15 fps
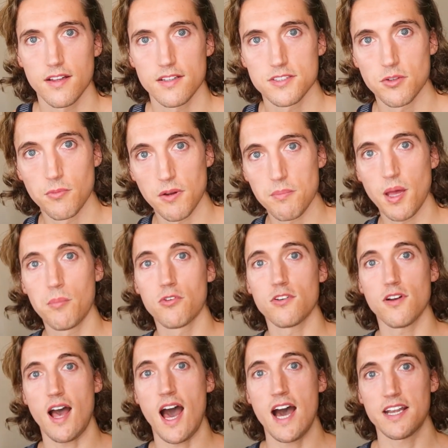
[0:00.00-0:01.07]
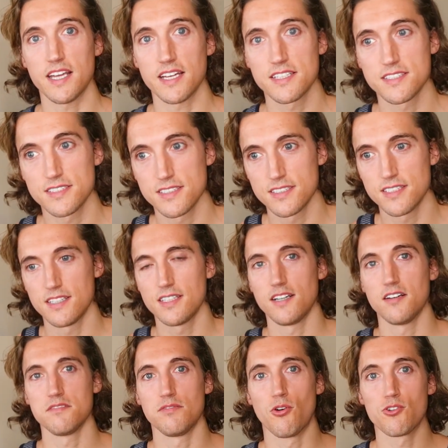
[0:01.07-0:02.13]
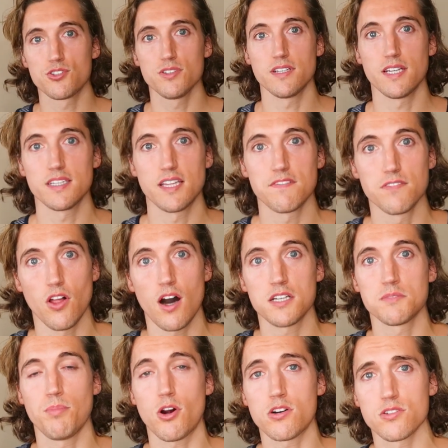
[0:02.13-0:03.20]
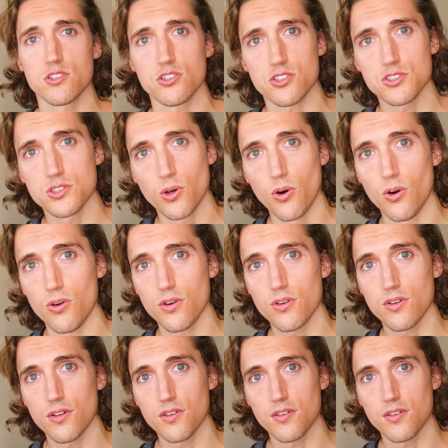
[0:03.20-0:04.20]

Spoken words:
So when people are addicts, fortunately they've lost part of their soul,